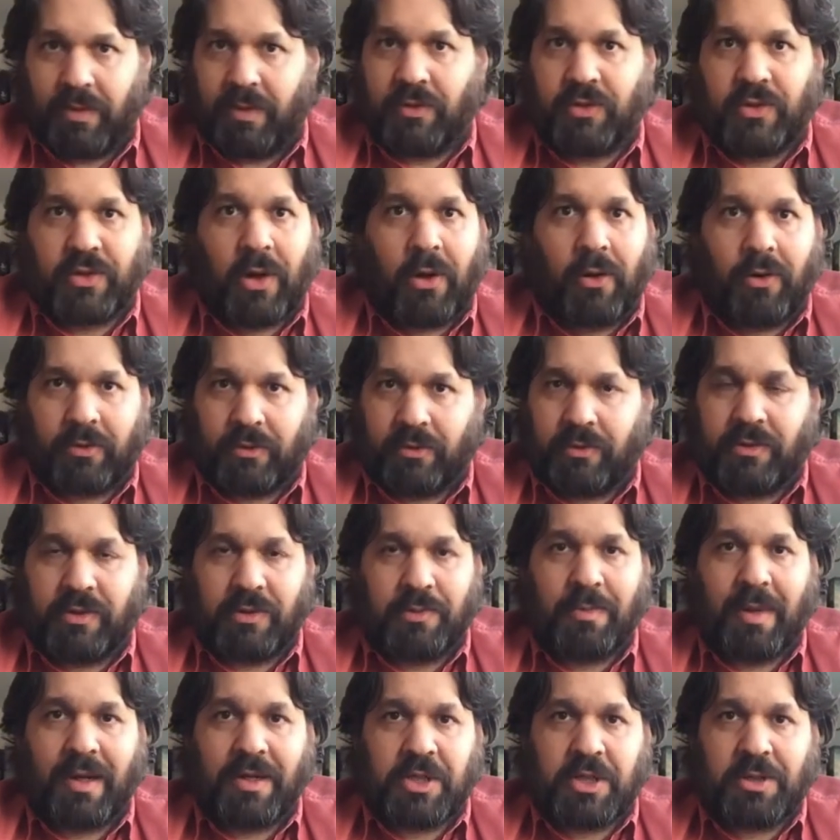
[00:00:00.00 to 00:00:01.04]
talk too
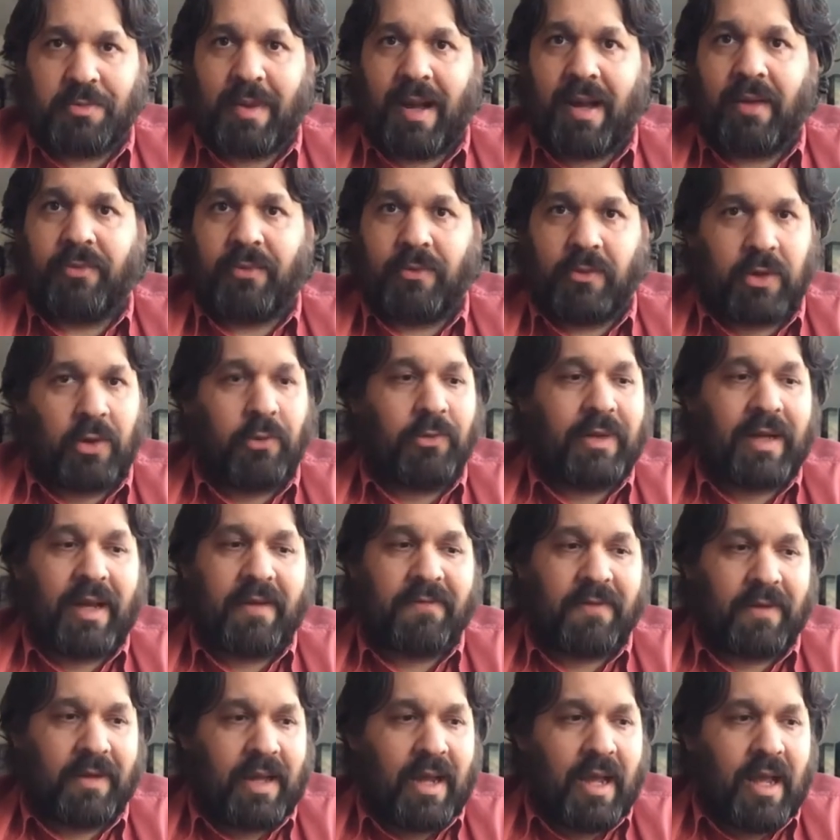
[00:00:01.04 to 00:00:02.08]
much about, don't give
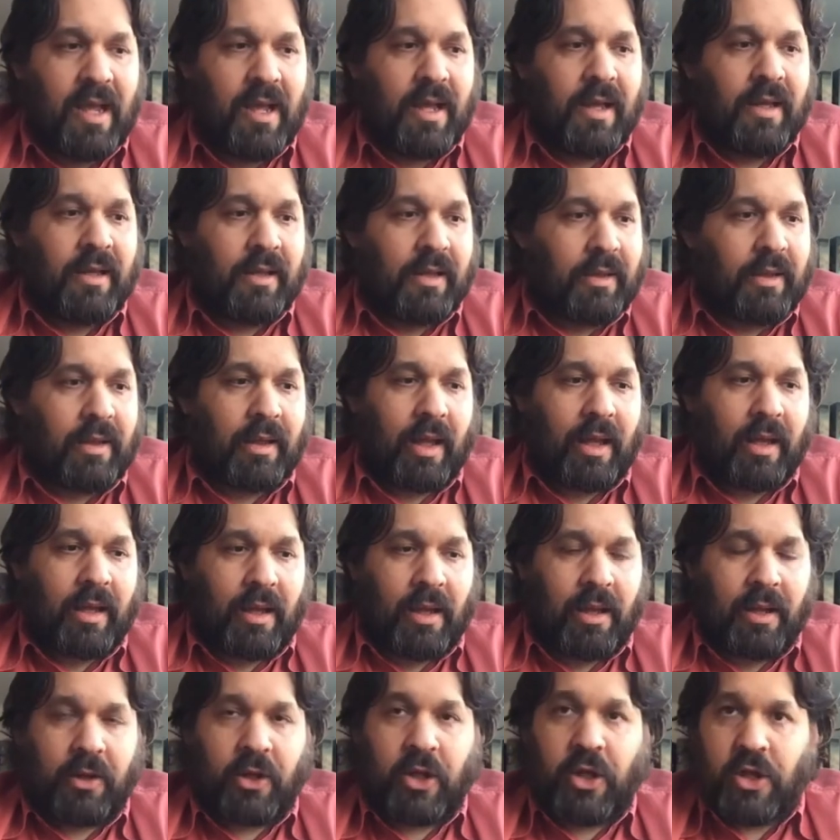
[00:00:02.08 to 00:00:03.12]
it
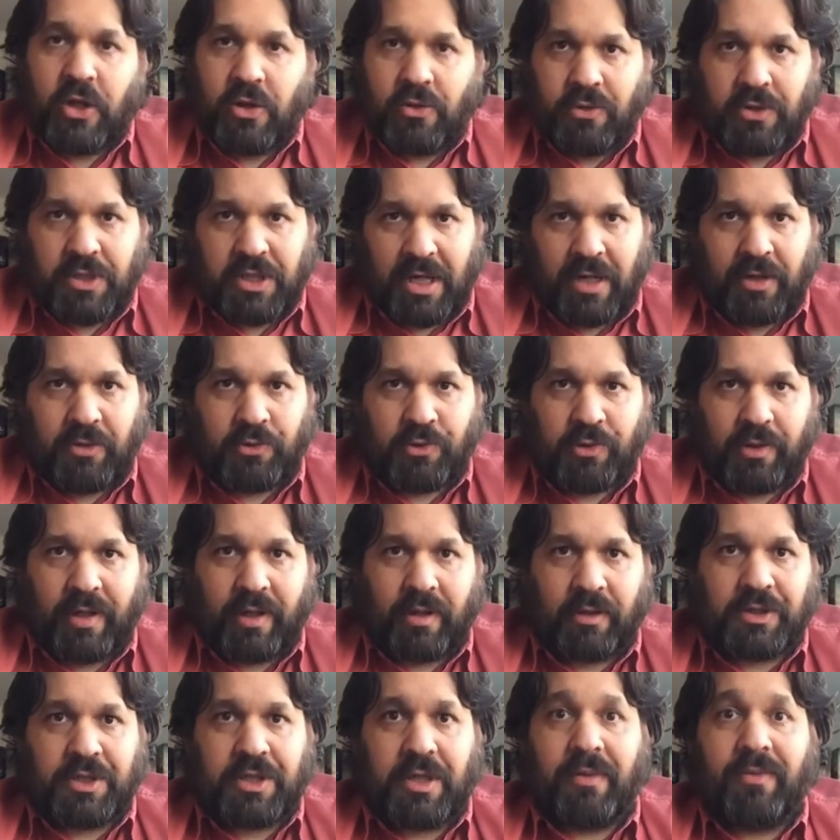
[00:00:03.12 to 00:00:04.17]
a huge
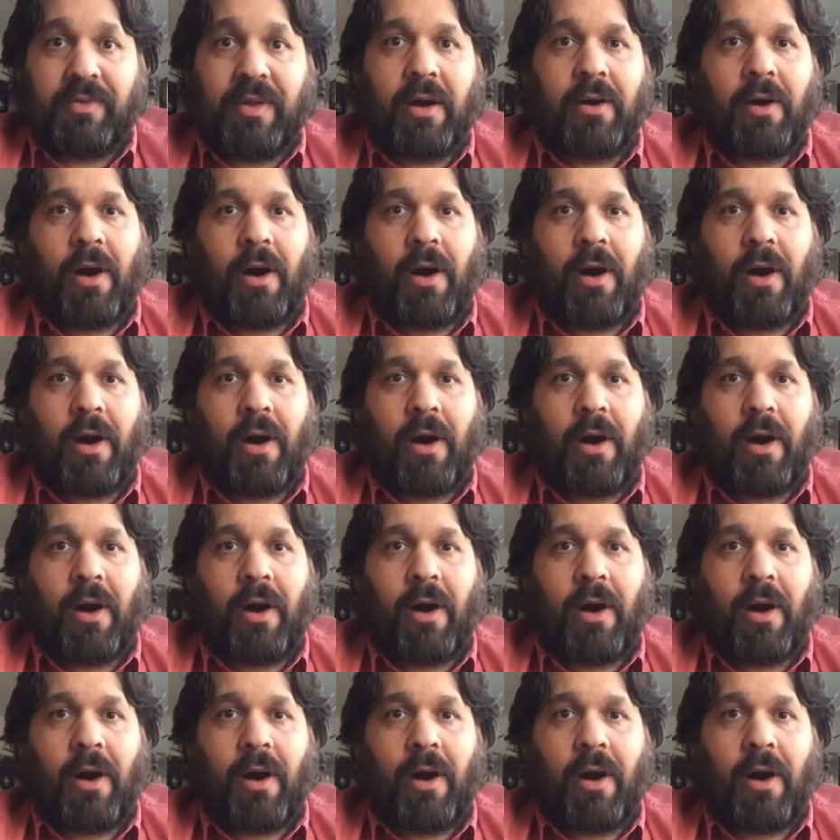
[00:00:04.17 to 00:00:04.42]
introduction.